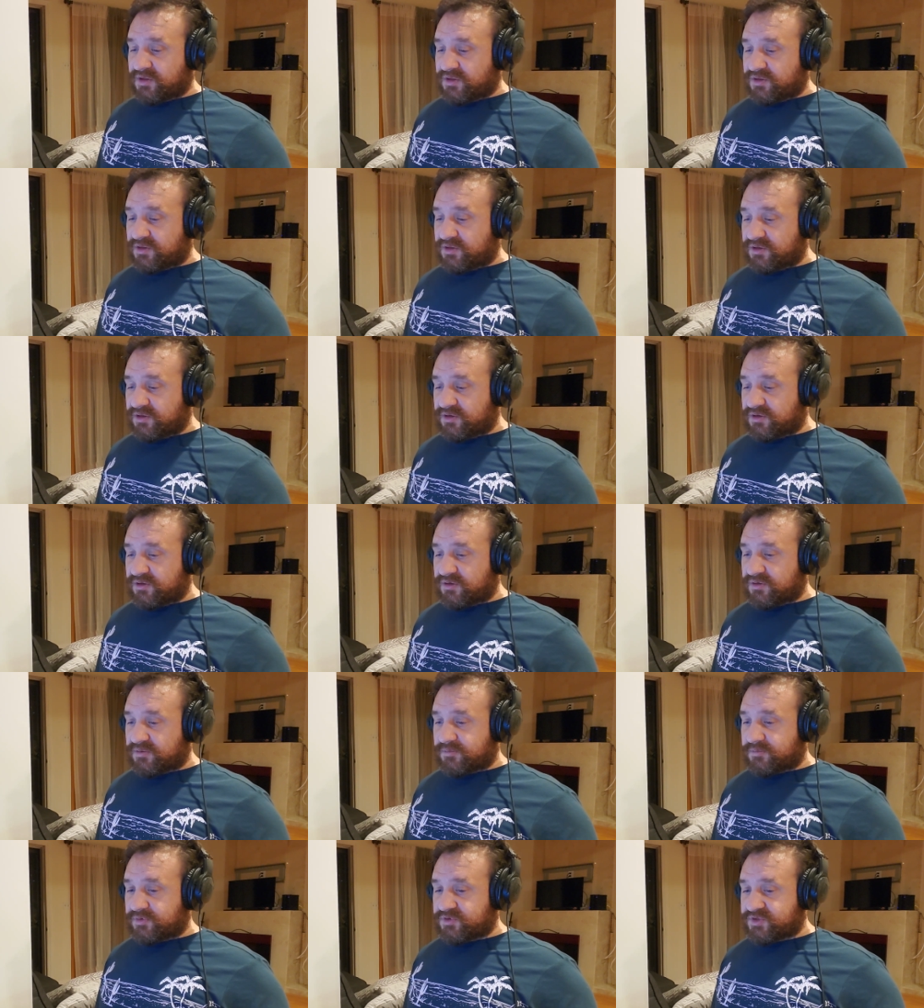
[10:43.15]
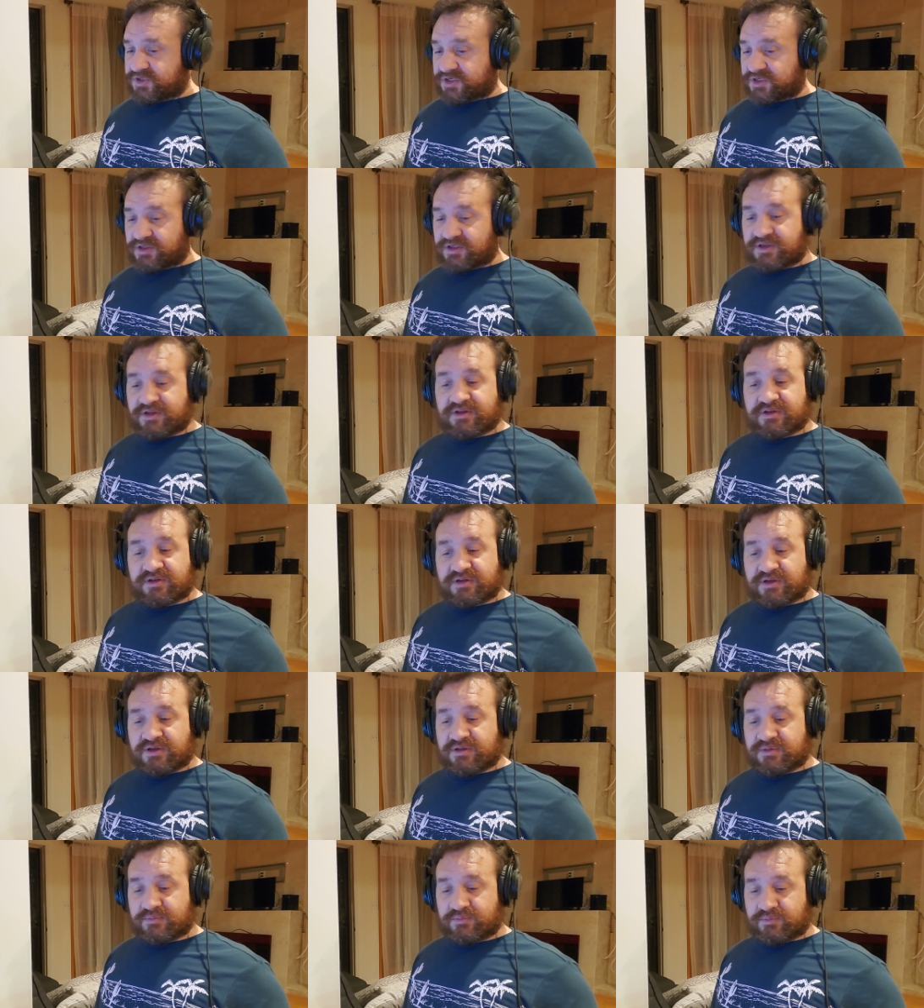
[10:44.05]
that, particularly
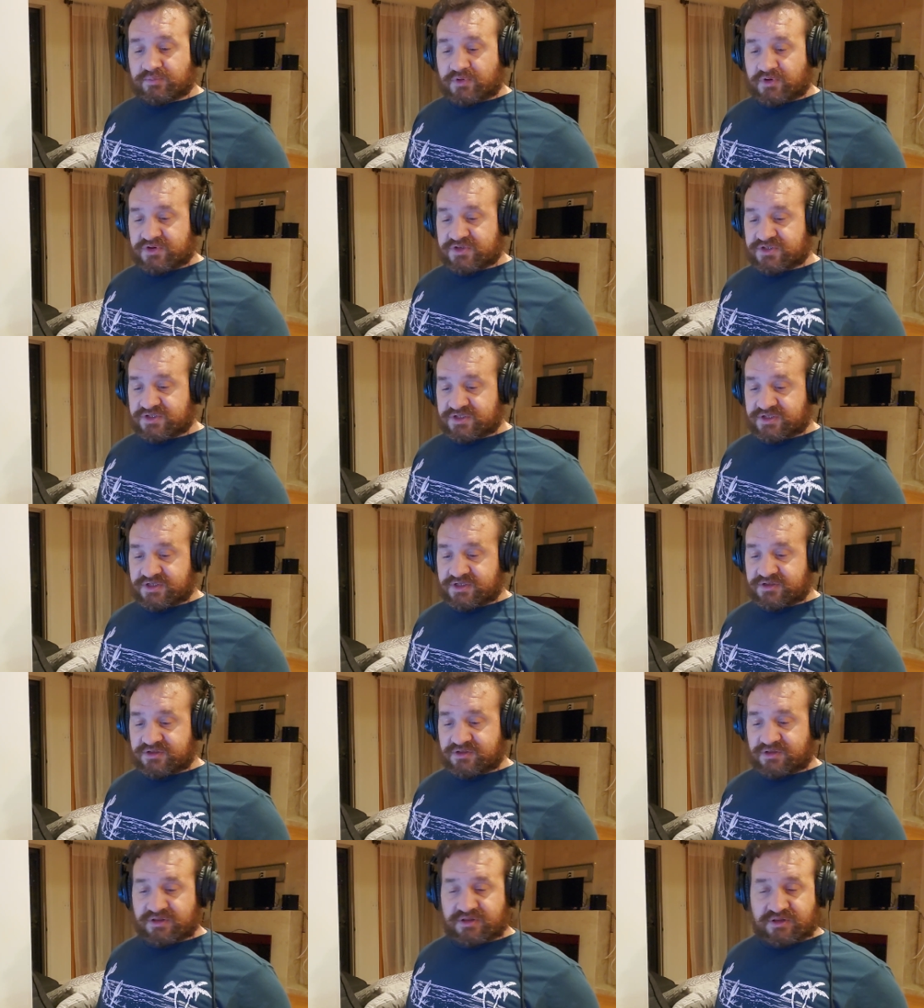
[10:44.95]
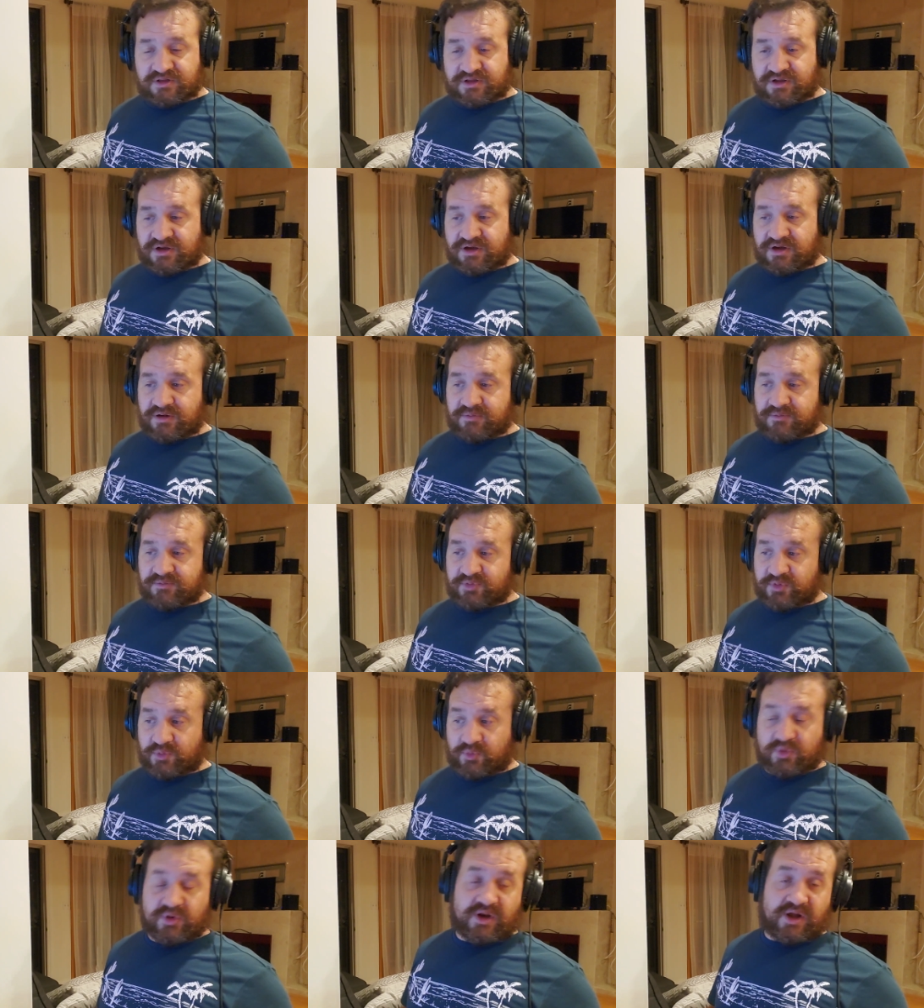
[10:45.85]
in Brazil,
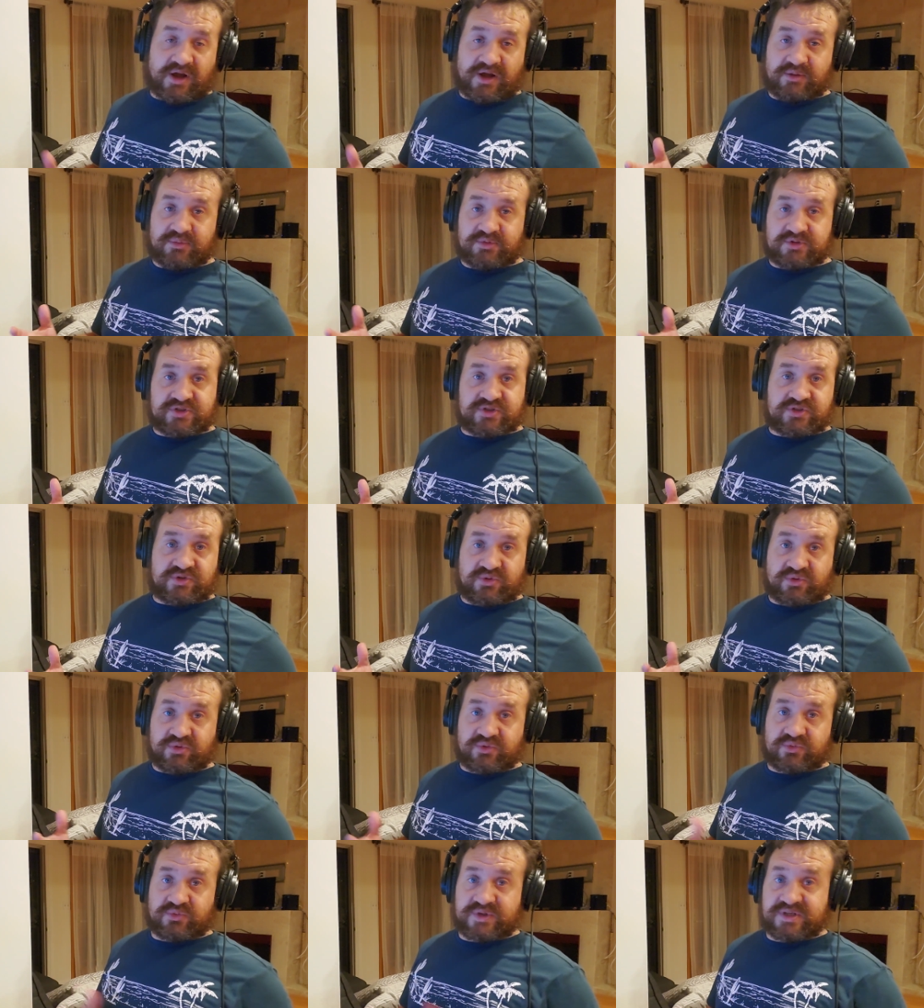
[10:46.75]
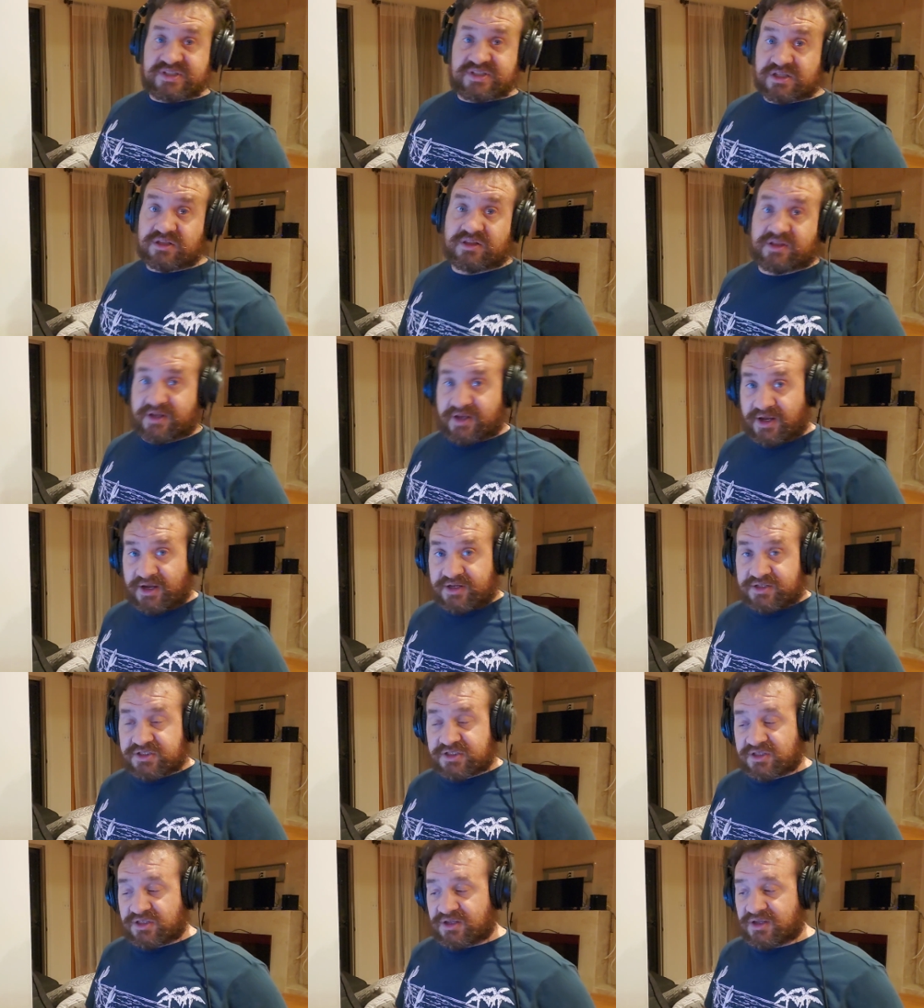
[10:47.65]
from what I was told recently,
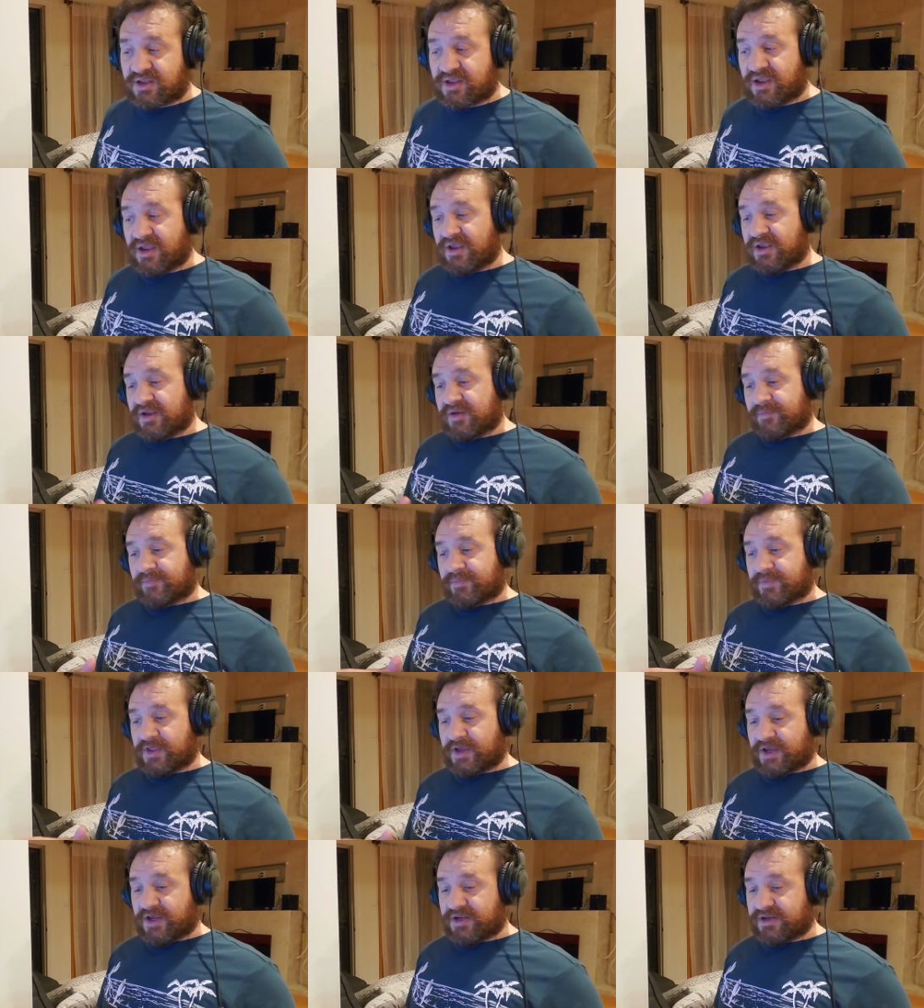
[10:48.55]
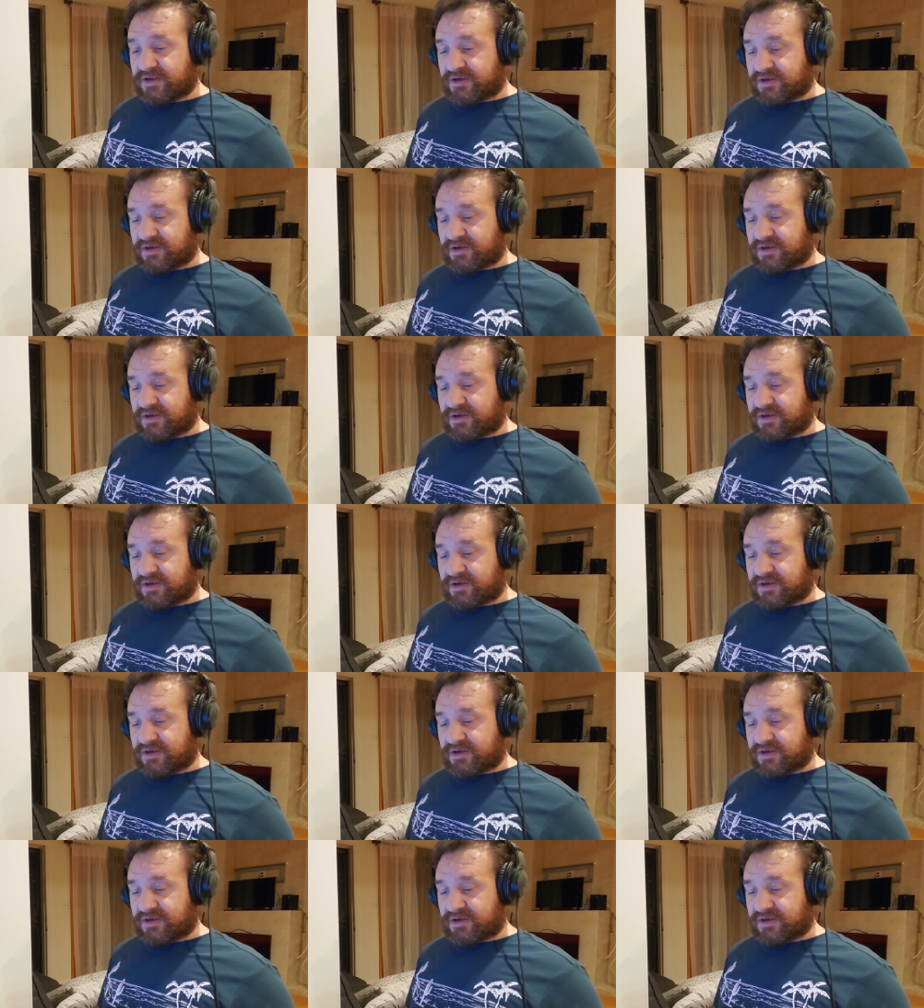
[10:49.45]
actually, that